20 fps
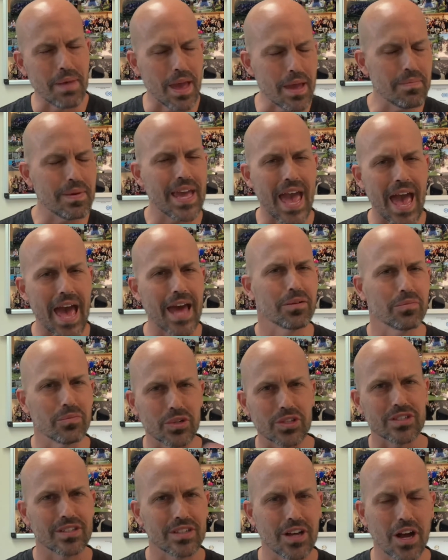Maybe Adam
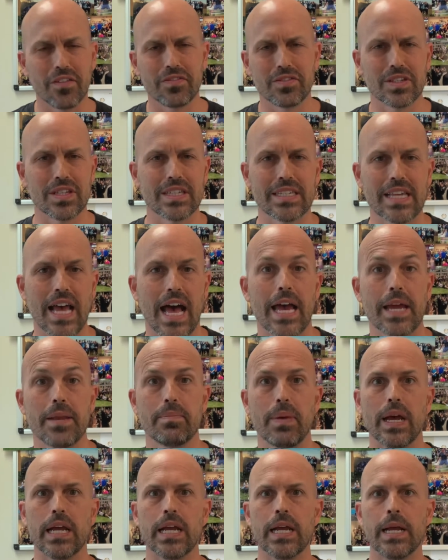was off to the
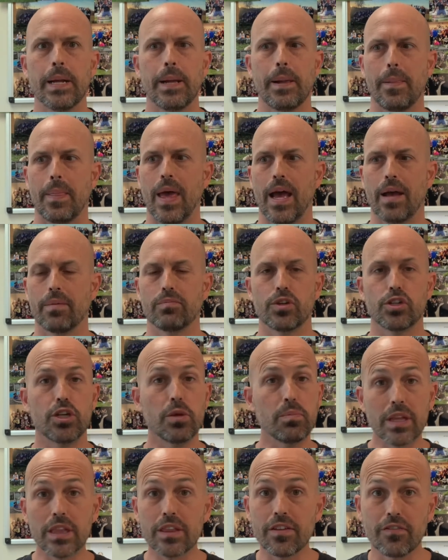side, but um,
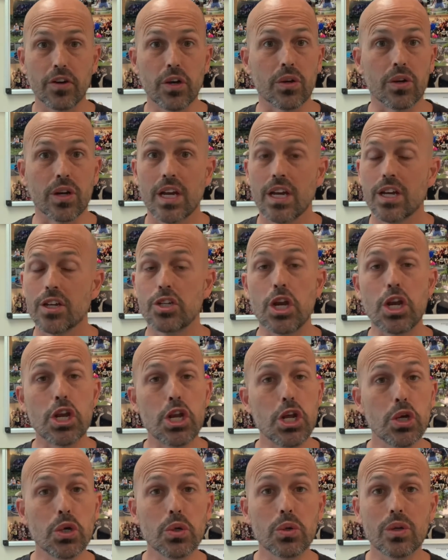she bit the fruit. She
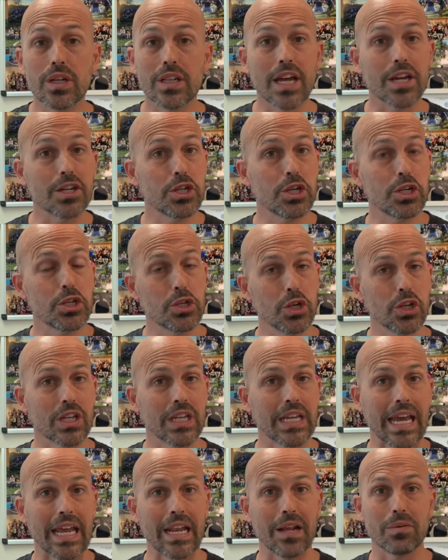knew that she
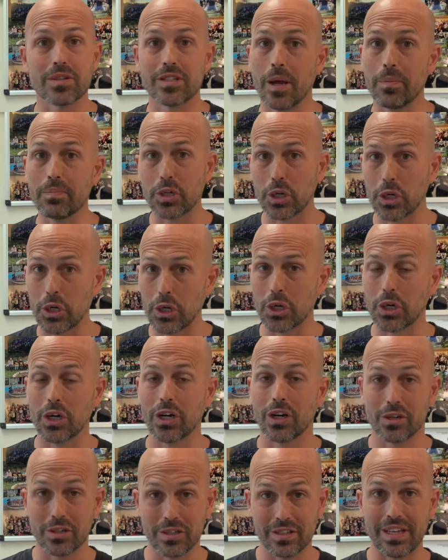shouldn't, and it was up to
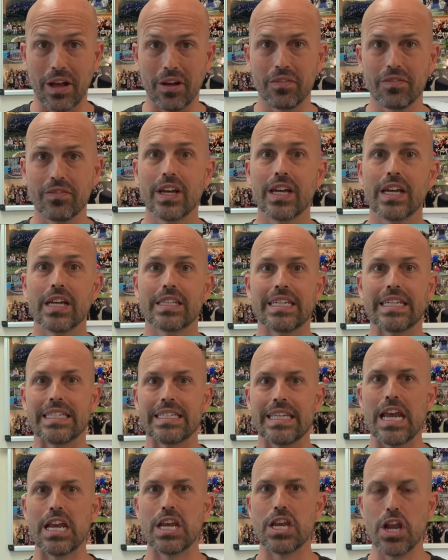her herself to
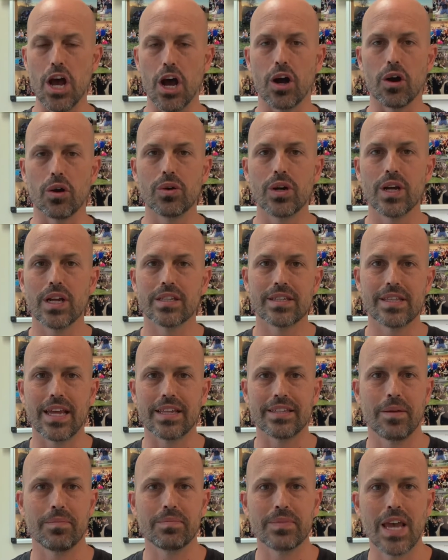say no to
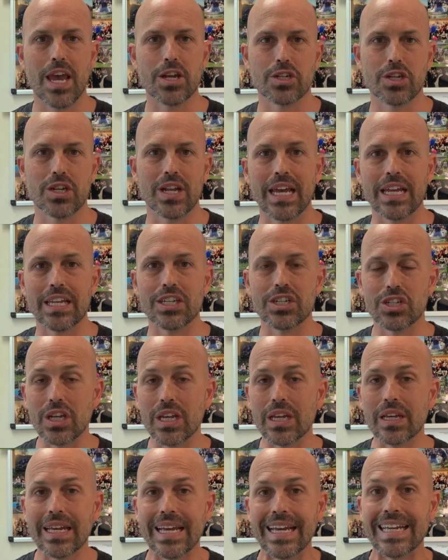that temptation, and
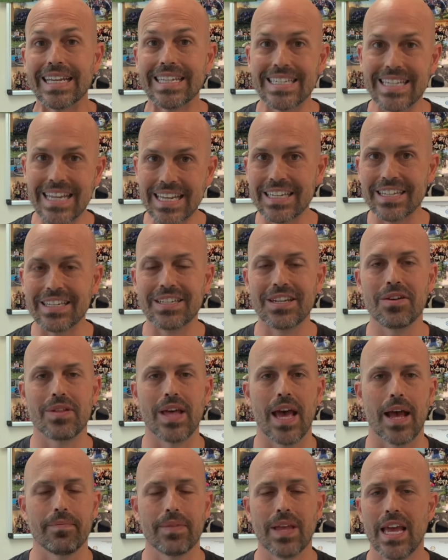she didn't do
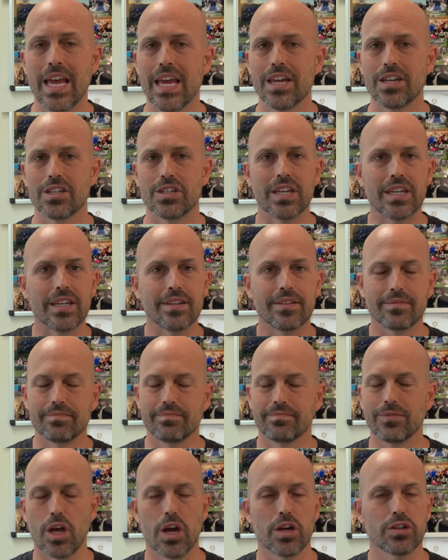that. She
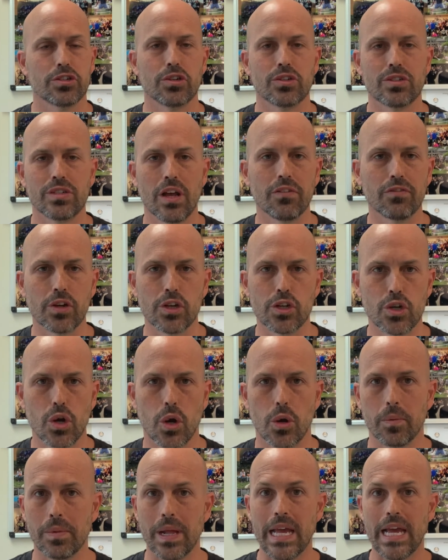lost her self
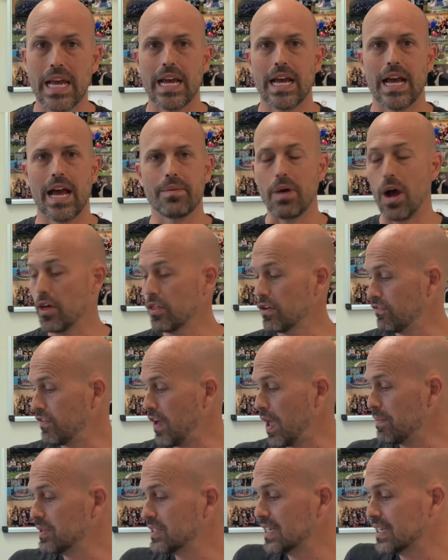control. Um, other
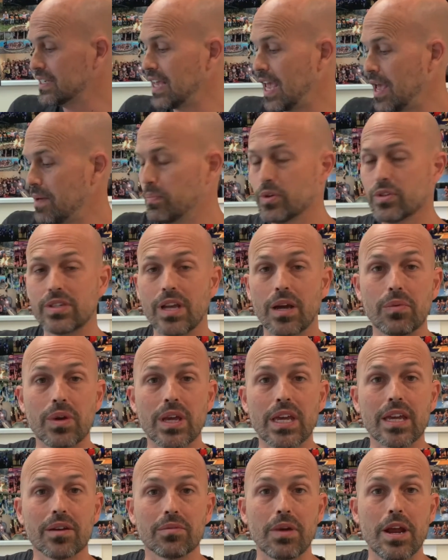famous examples that
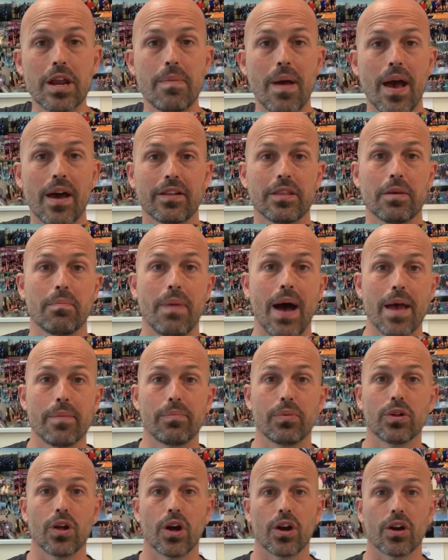we read about in the
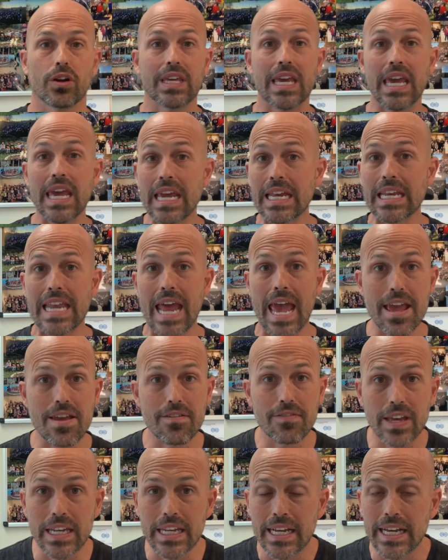Bible are King
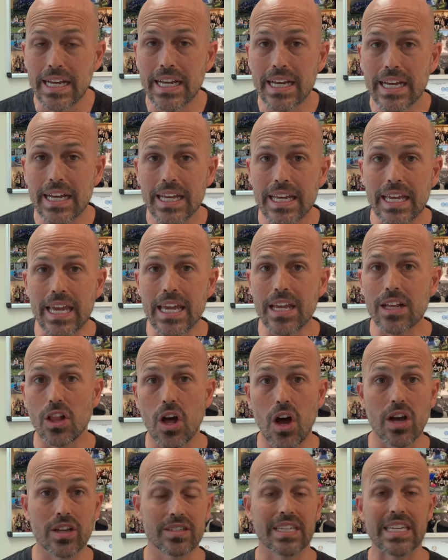David. He
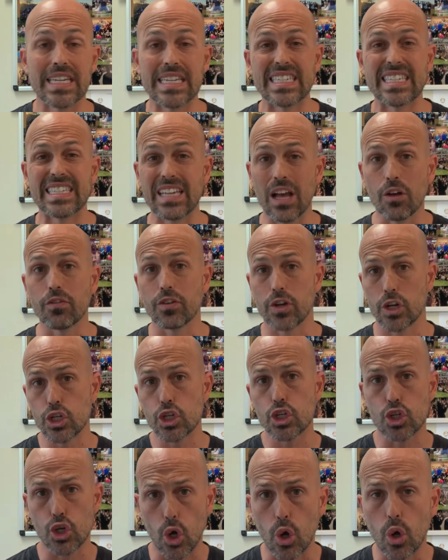lost his self
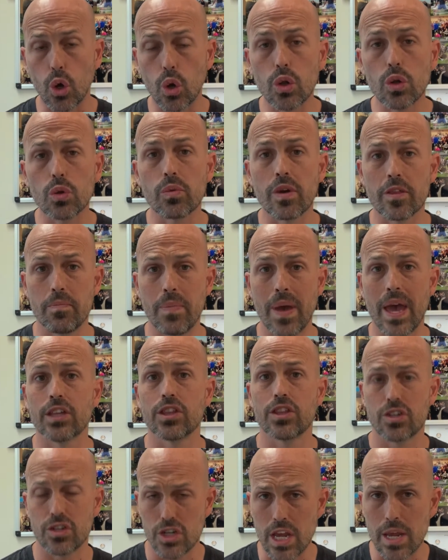control with
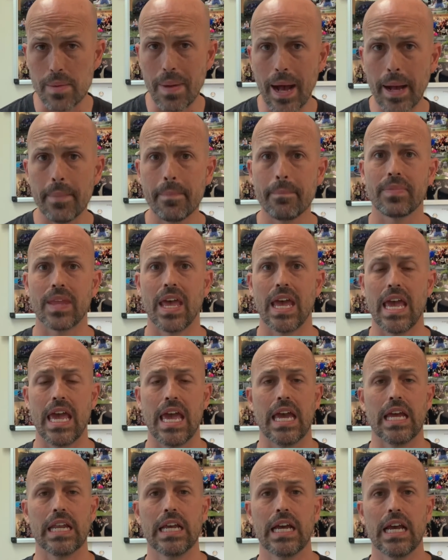Bathsheba
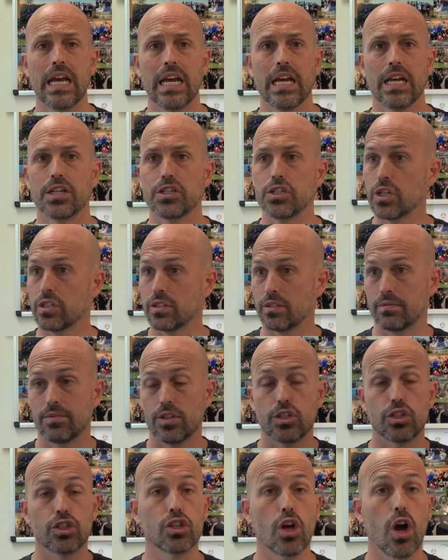and
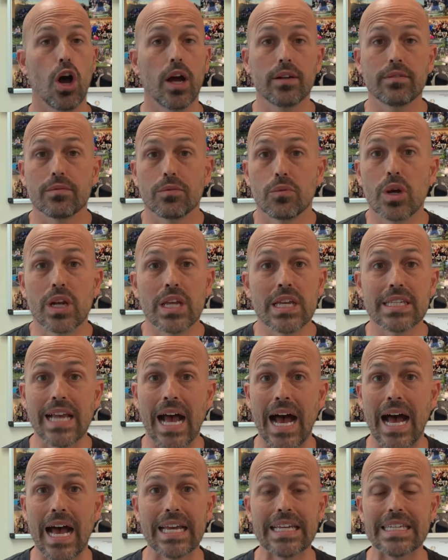just sought what his
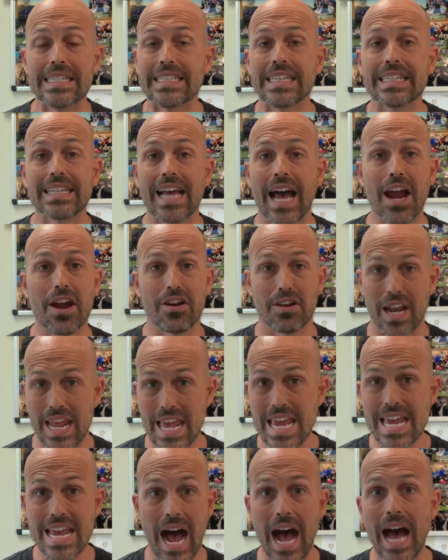eyes desired, and
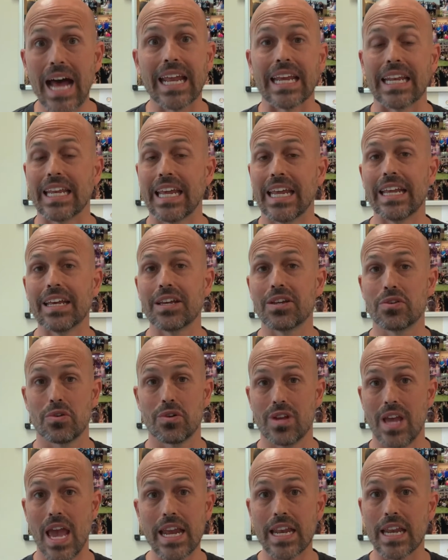he got it, and it
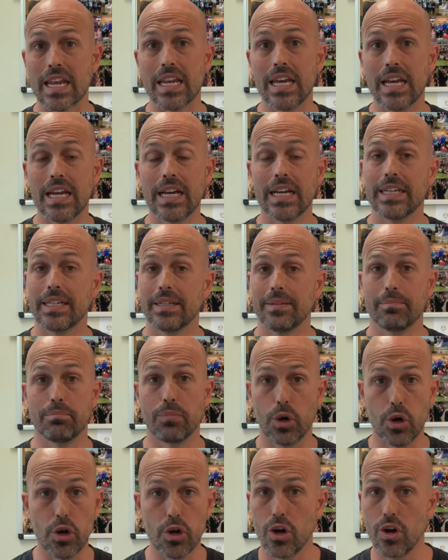created
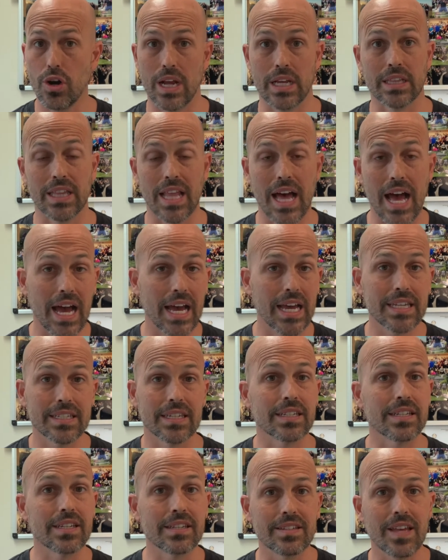murder and lies
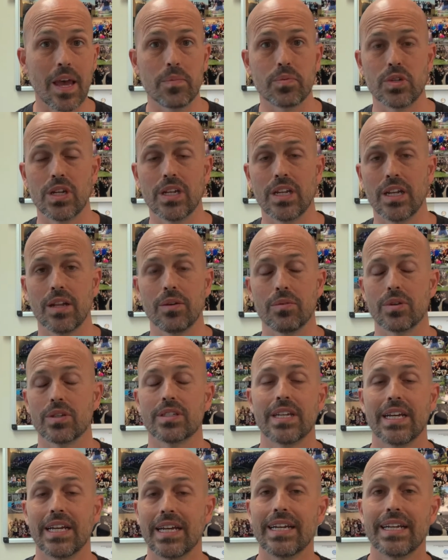and deception, and it
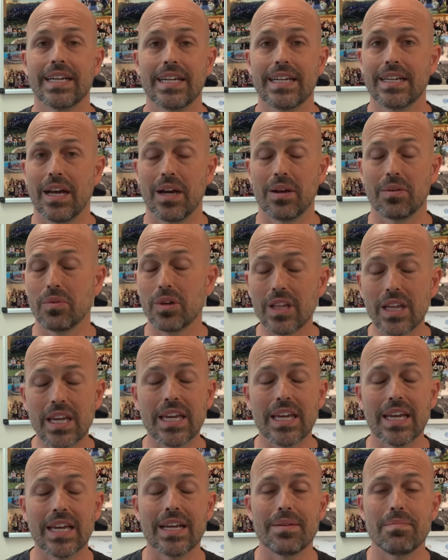was a
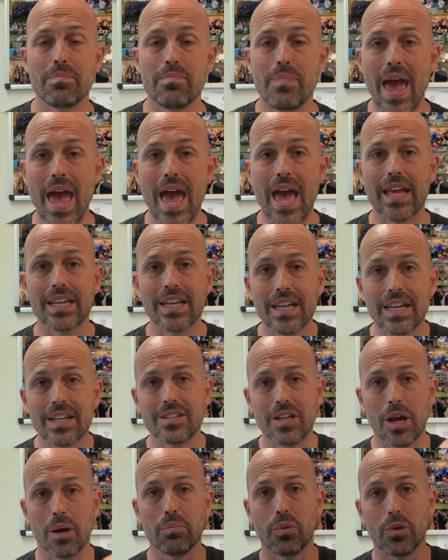really bad
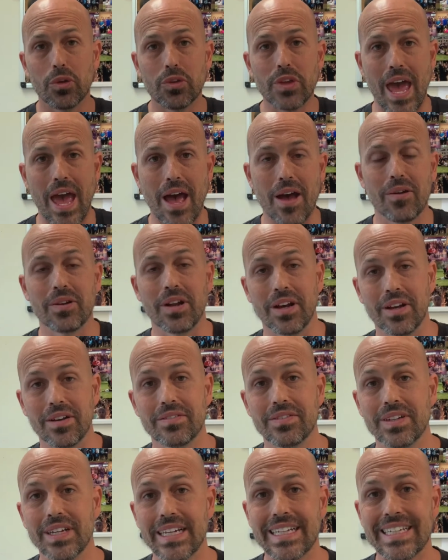tumble down
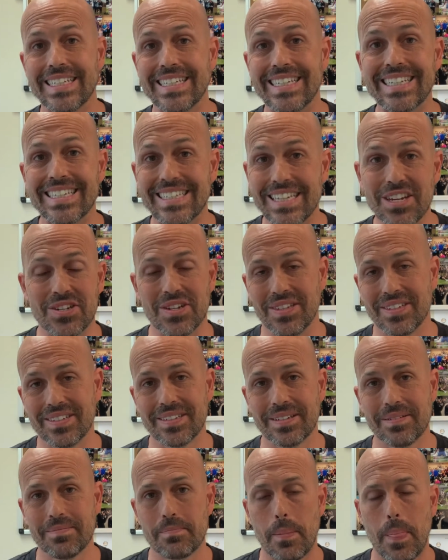of
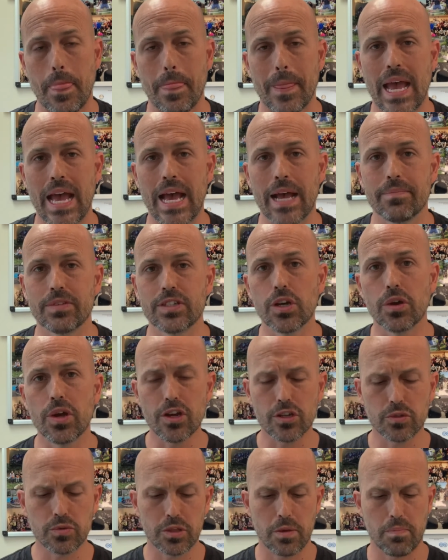decisions. Uh, so
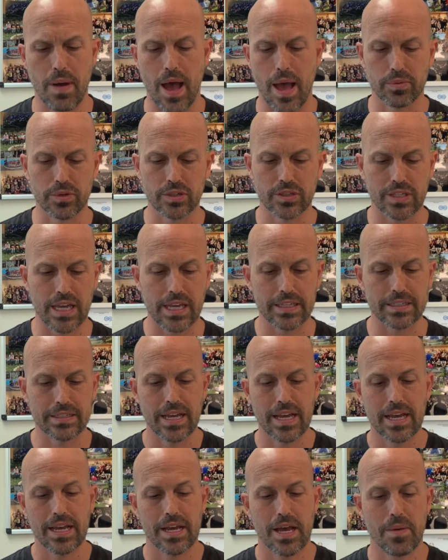here's what the Bible
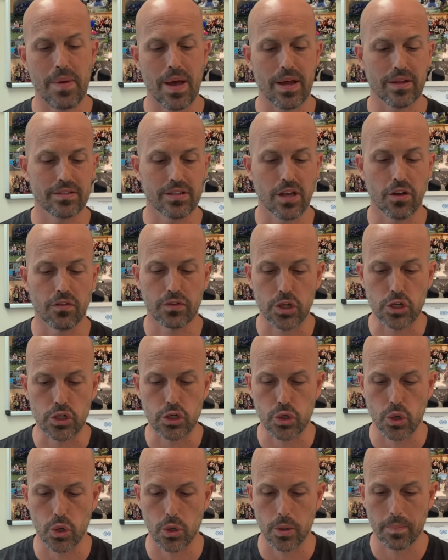says about self
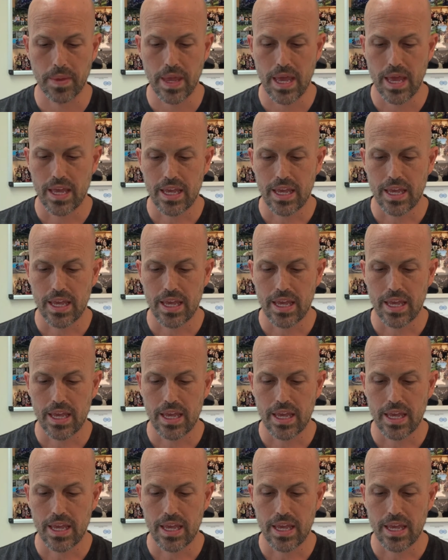control.